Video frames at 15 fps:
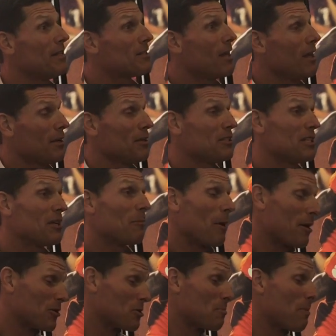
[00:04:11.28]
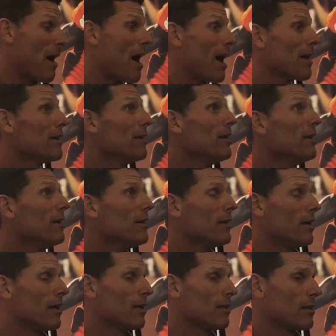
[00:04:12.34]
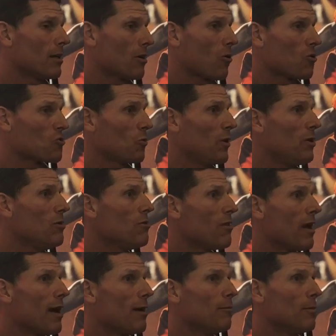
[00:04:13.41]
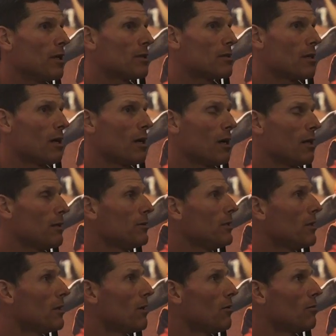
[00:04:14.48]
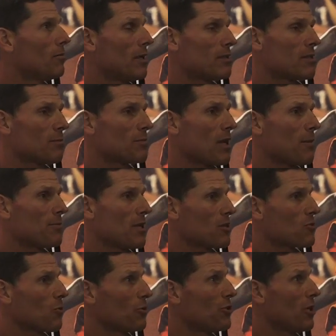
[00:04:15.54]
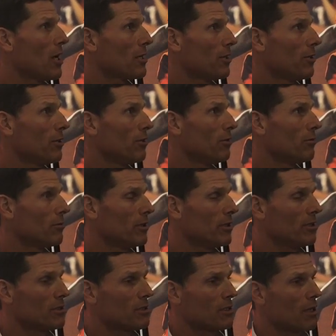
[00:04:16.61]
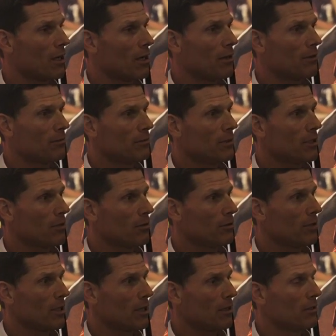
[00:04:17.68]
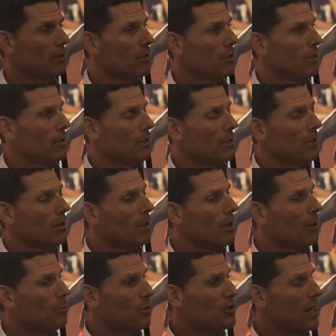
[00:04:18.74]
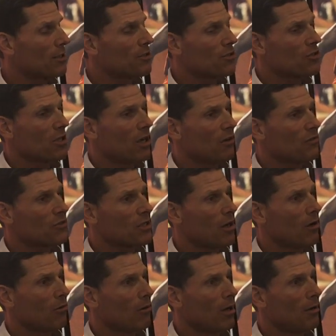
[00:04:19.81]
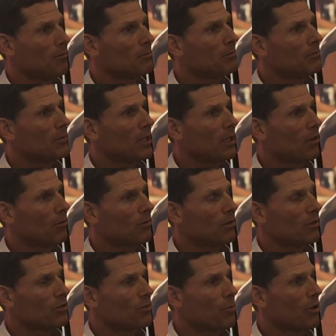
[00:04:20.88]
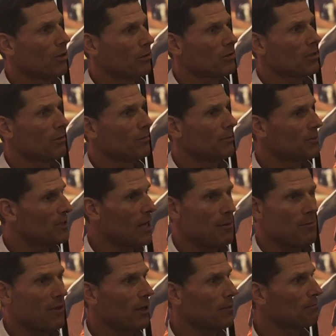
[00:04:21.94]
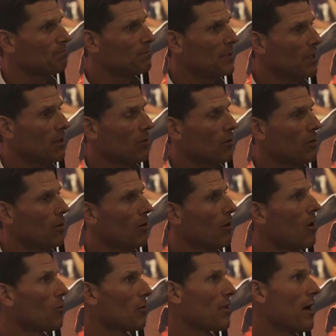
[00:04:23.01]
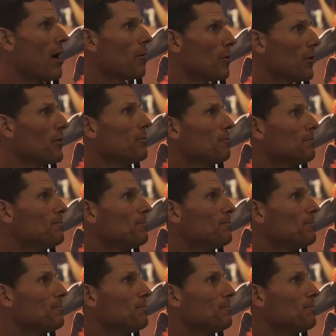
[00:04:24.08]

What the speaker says: he's in a better spot, and of course, we knew that, but sometimes that's what you got to do, is, you got to protect yourself, so, and Jabril's same thing, go along with Albert.